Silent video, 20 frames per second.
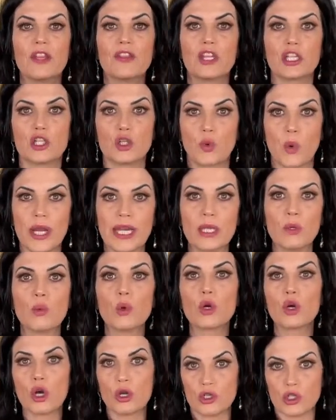the 20
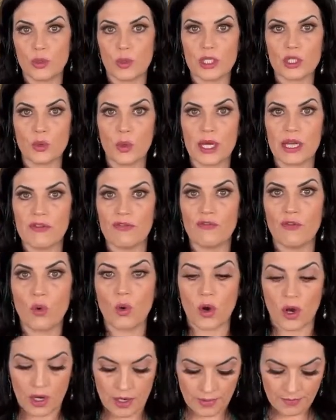will go to a
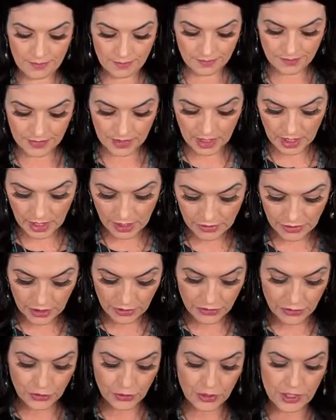24.
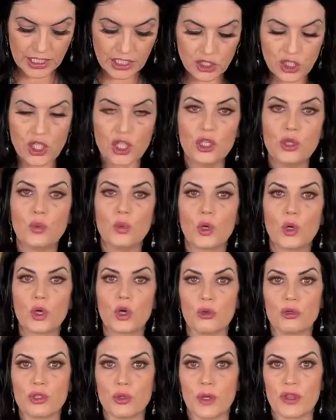The 32 will
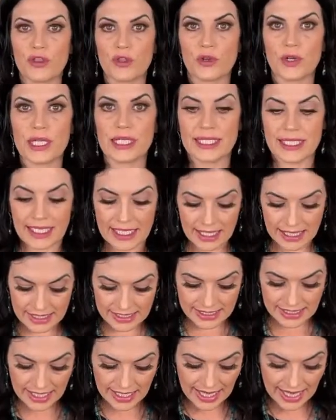go to a
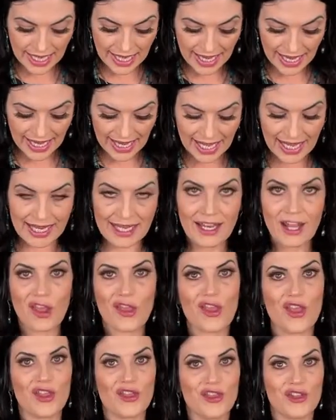36. And
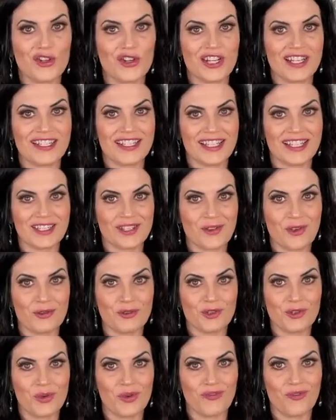the 36
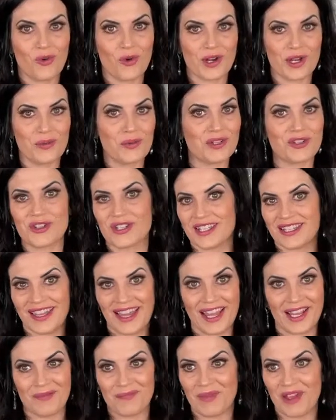goes to a 40, which is
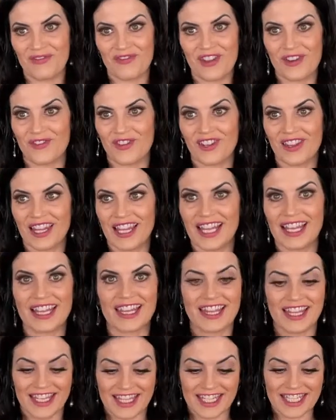like my favorite length.
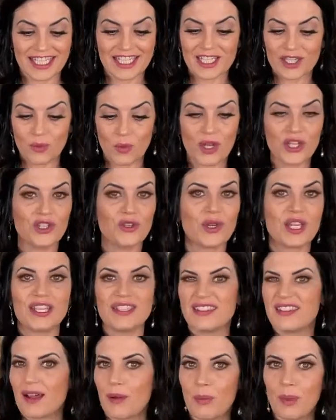This is the one you
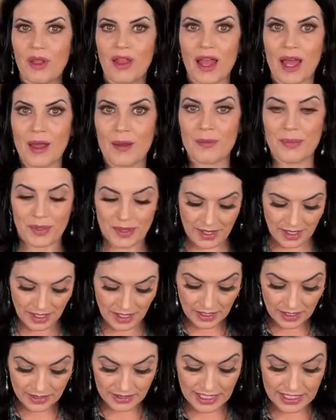can double up.
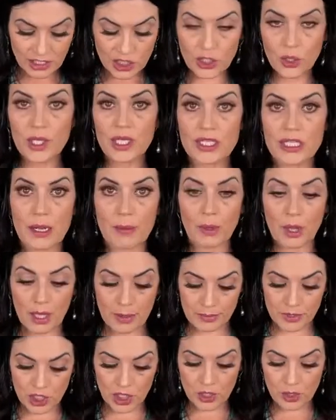This you can double
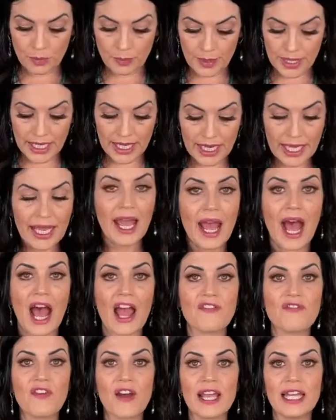up too, but
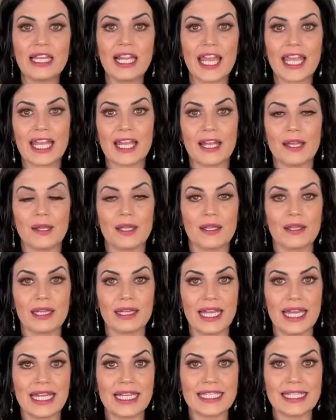I find like
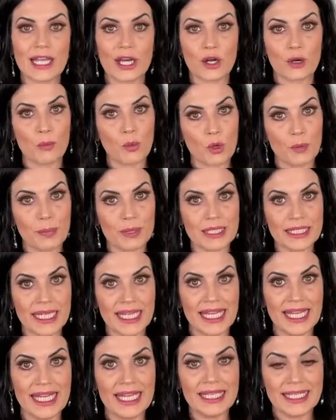ladies that are more
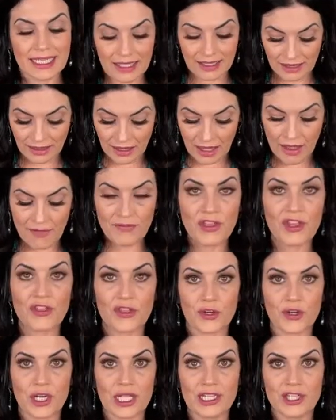petite love the
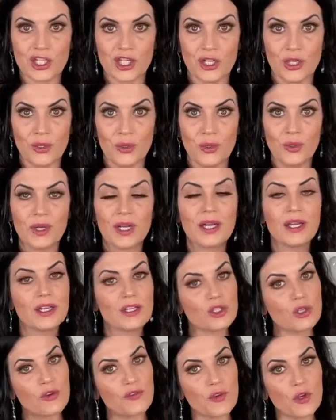32.
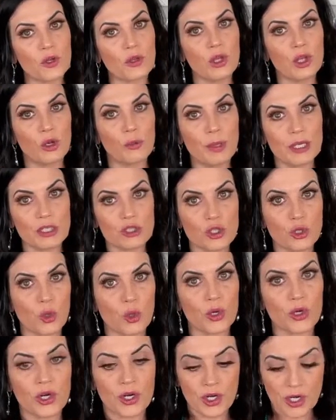So if you're a little bit
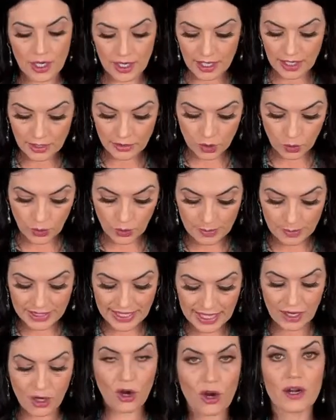shorter, the women
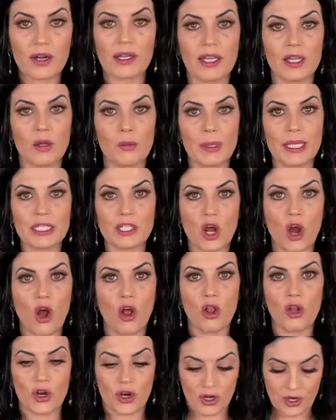that are a little bit
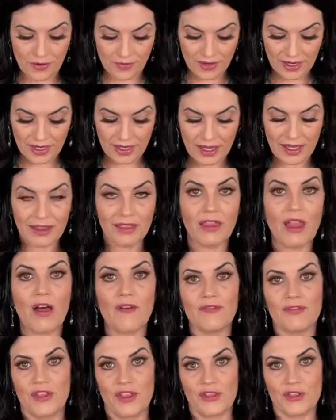taller
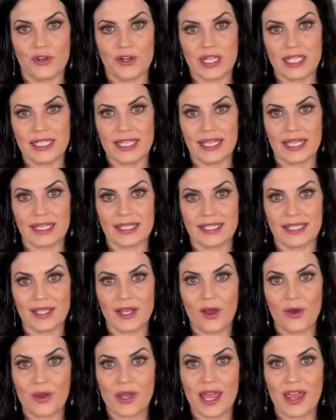love the 36,
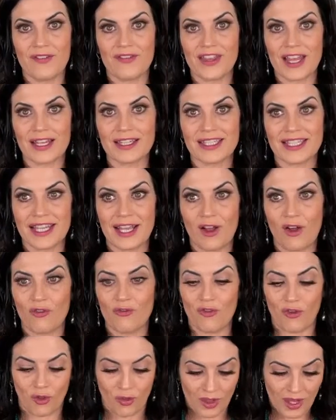okay, if that's
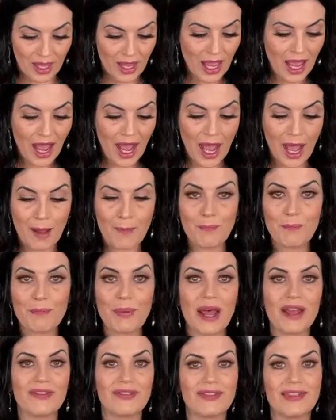helpful. Um,
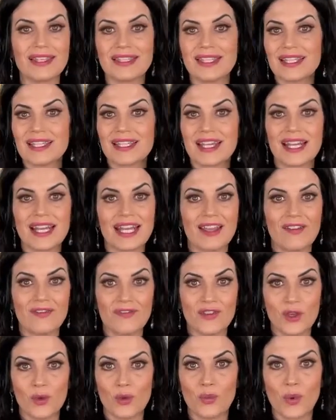but this is gonna give
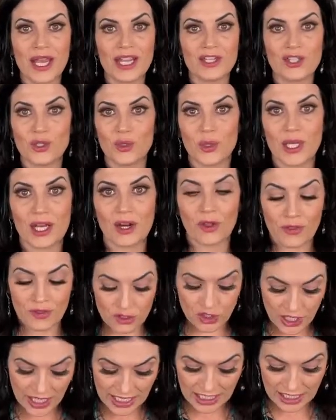you a way to get all the
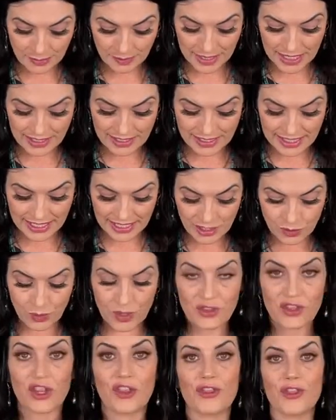chains because guess
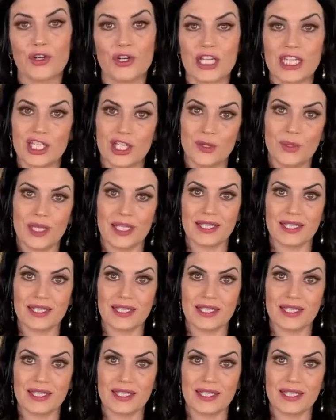what the 32